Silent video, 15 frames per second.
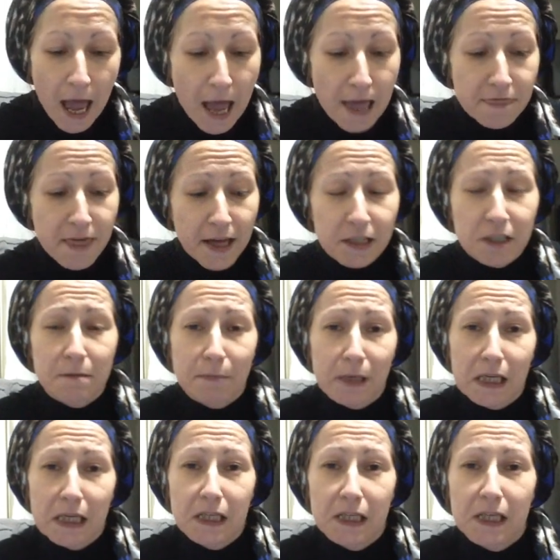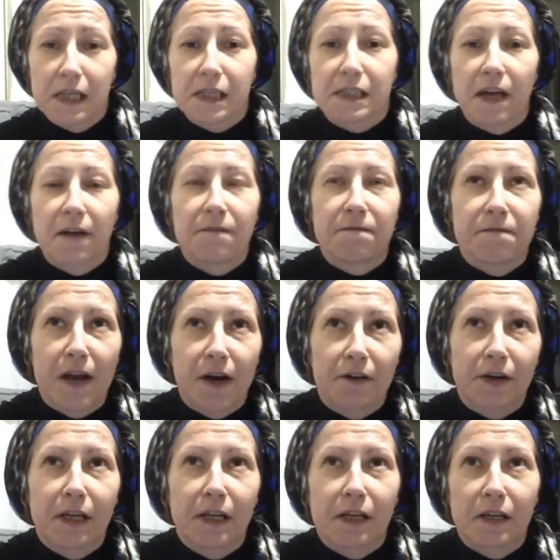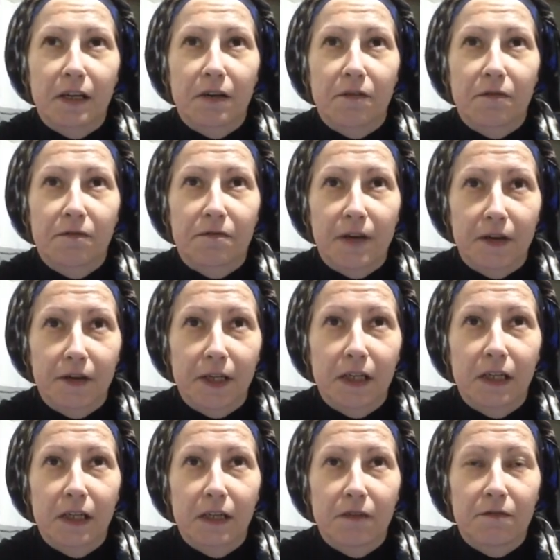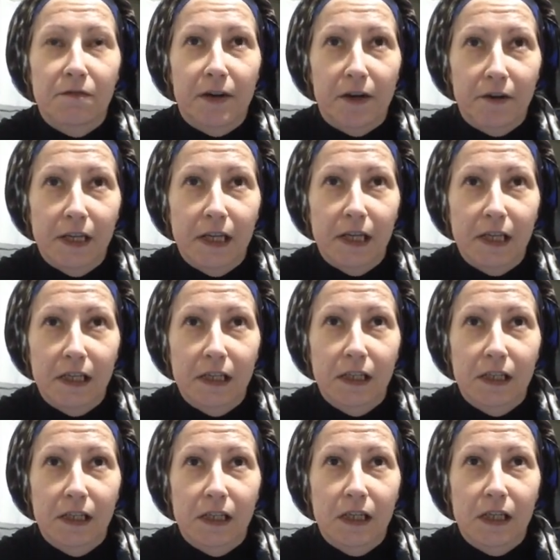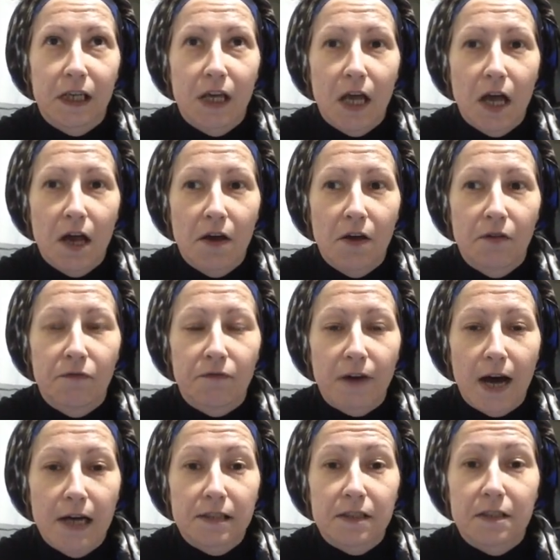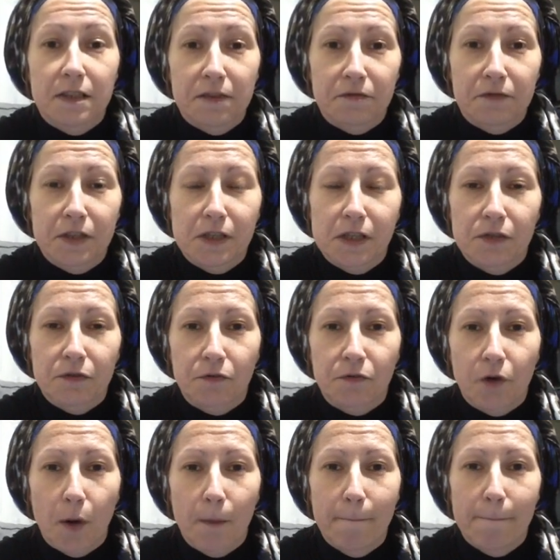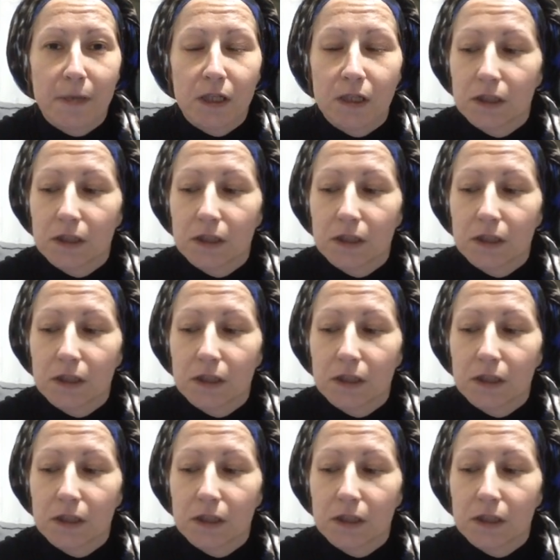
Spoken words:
And that to me is a very, very, very vast difference from